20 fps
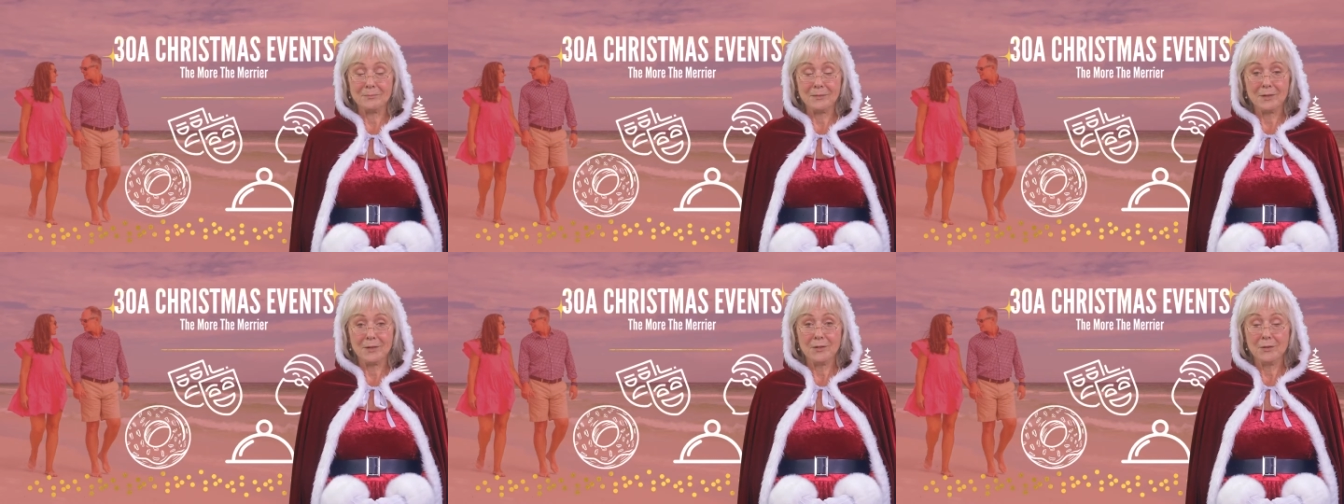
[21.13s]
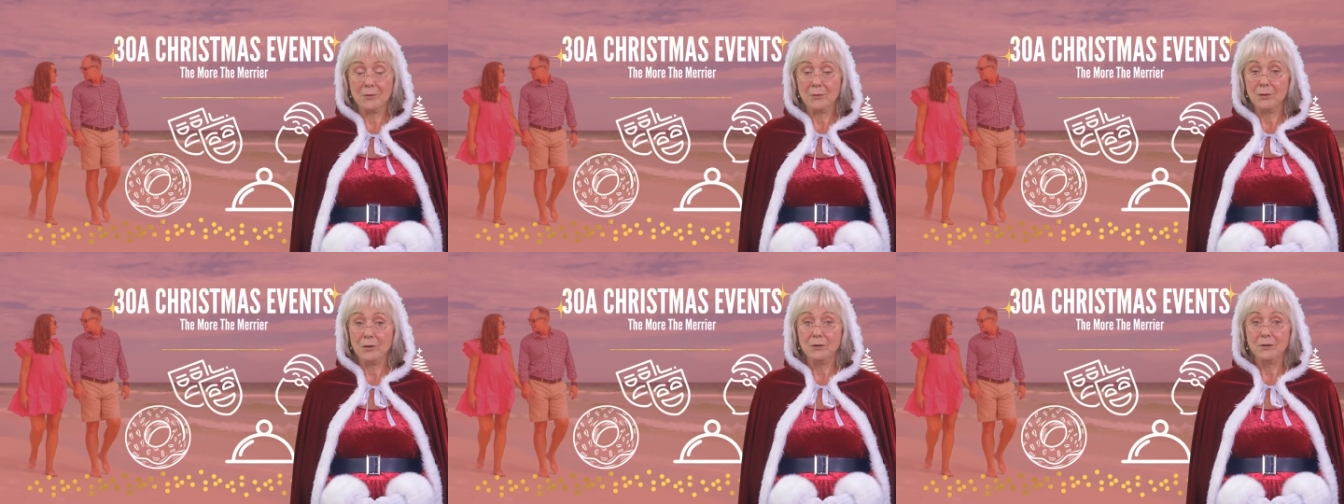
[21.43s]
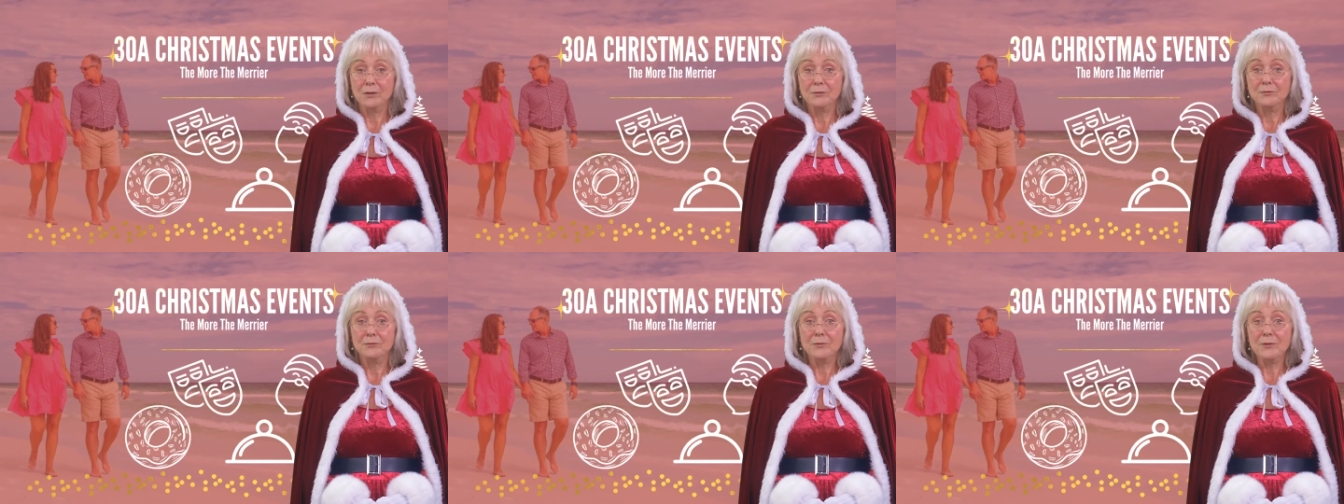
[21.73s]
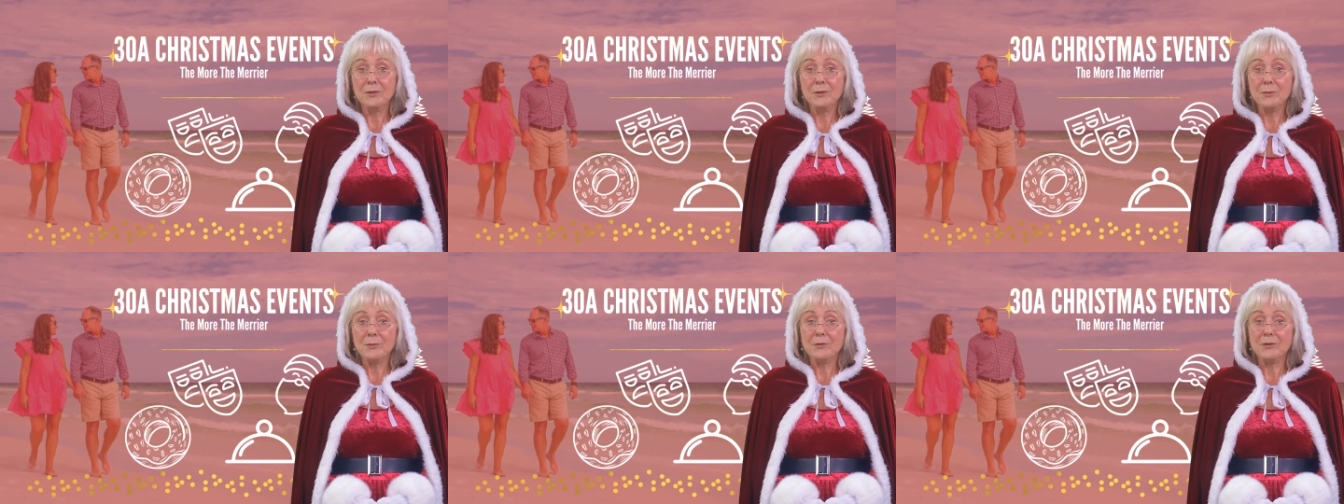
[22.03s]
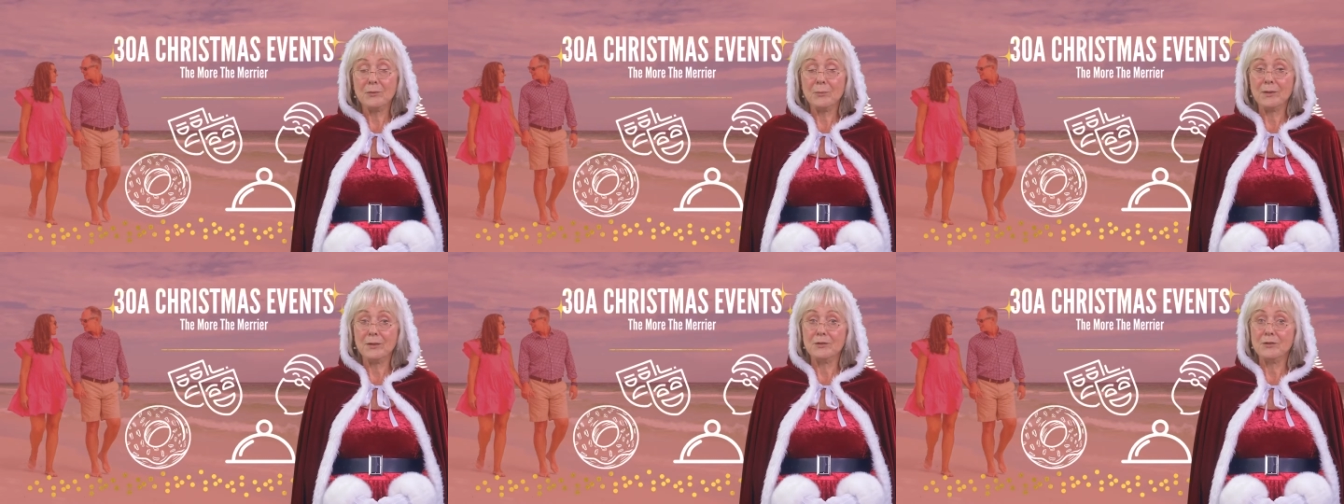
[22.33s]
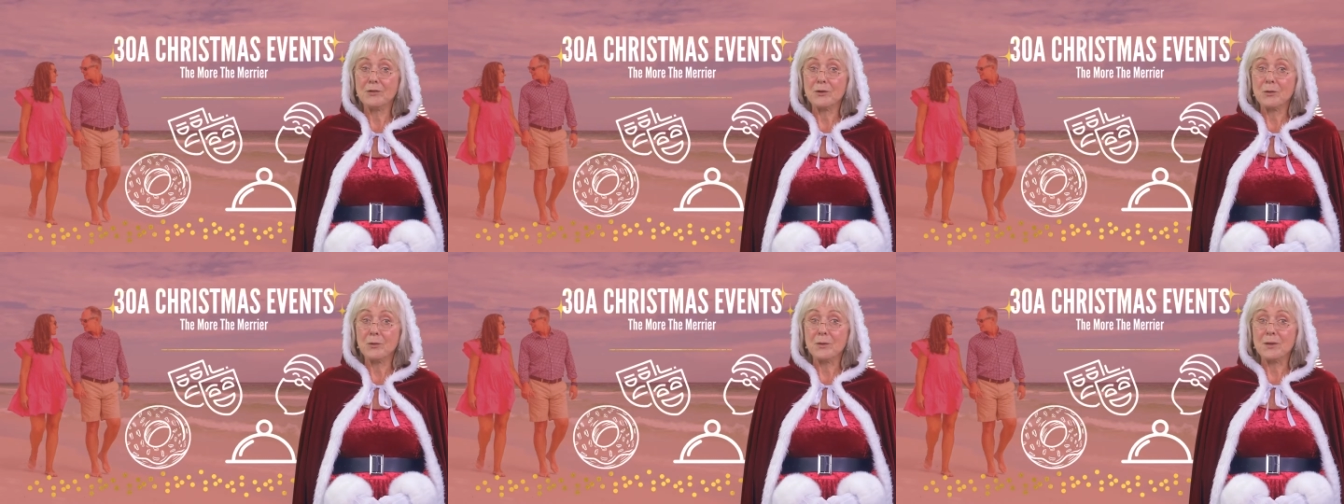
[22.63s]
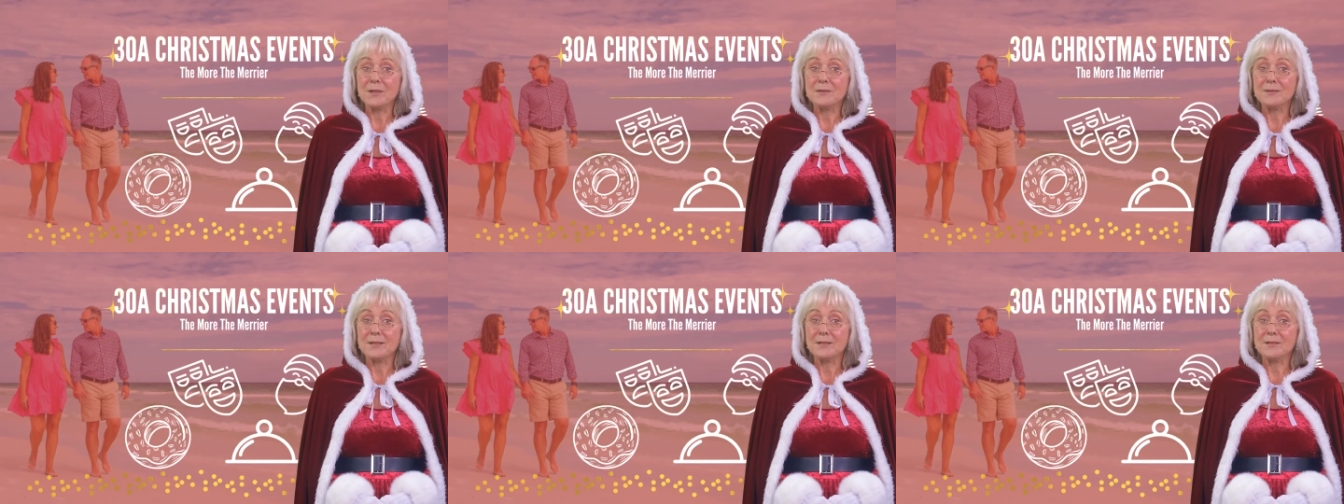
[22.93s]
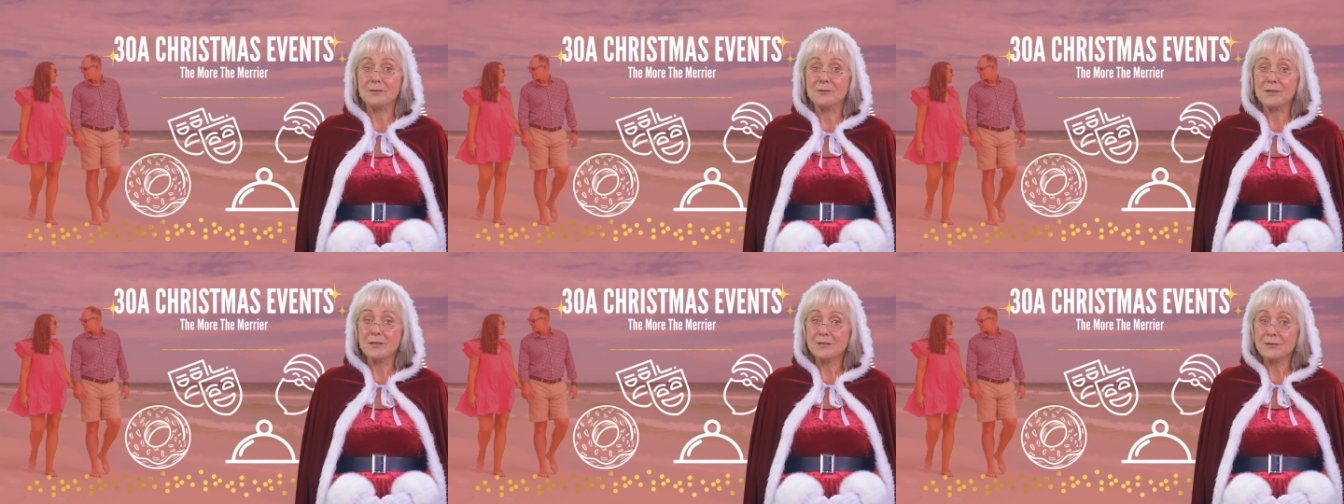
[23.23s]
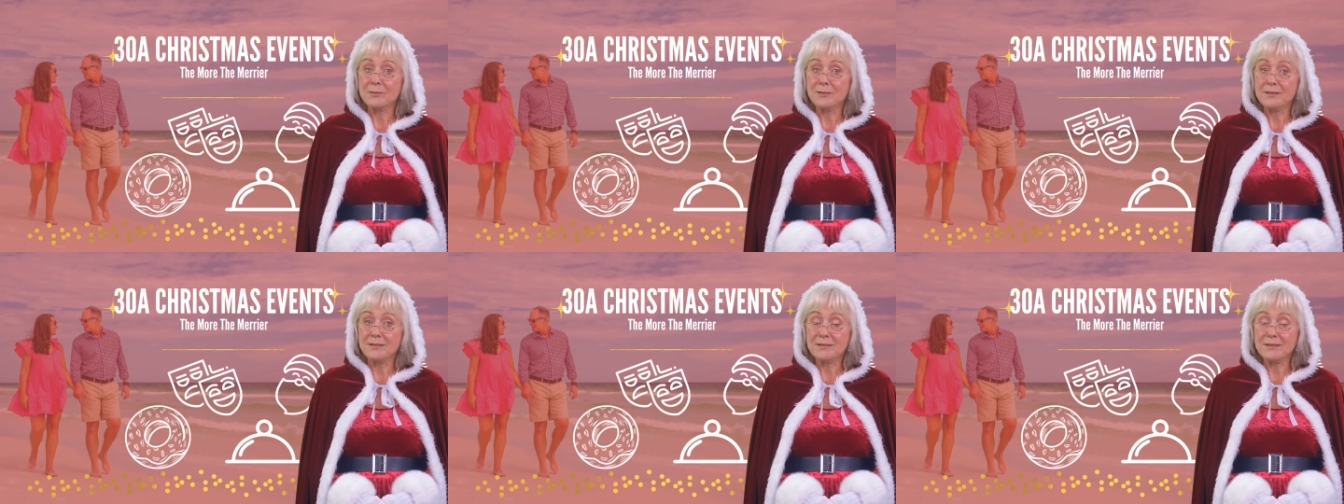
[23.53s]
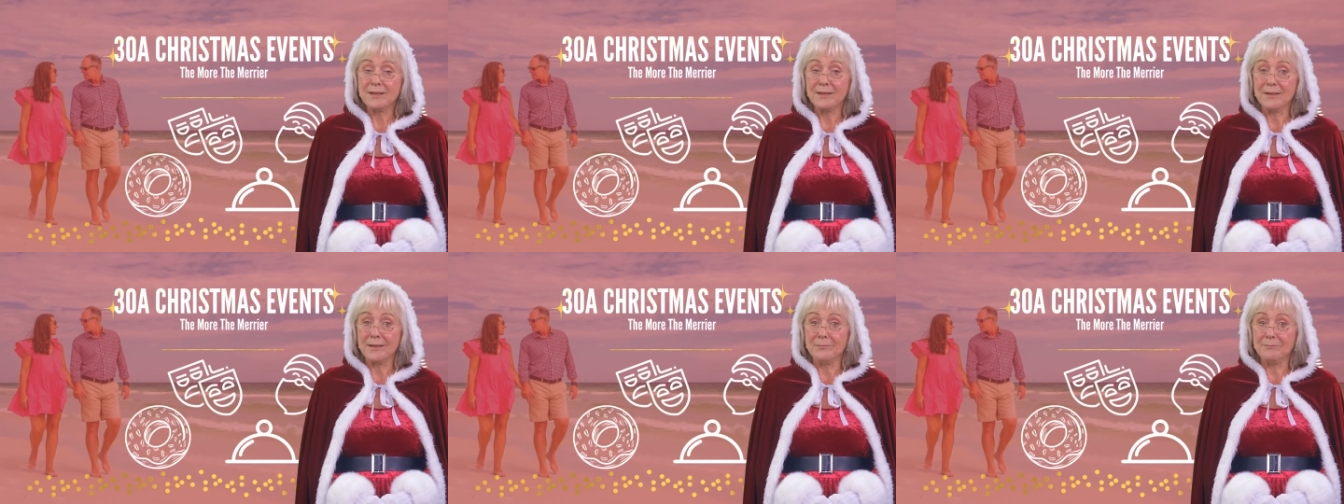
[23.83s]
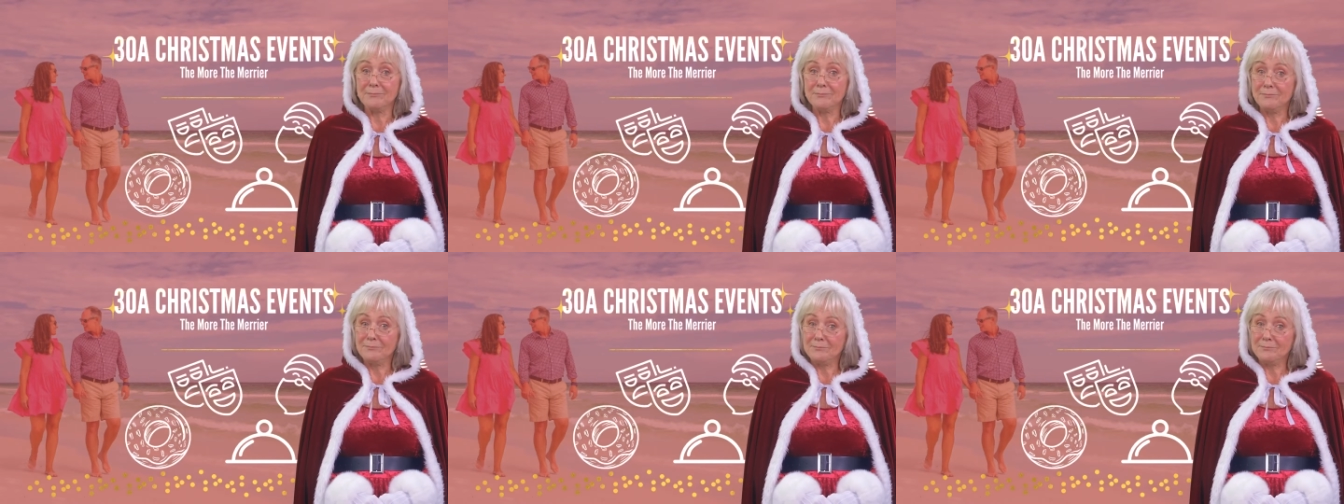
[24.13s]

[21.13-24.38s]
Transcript: Here are a few to enjoy this Christmas time.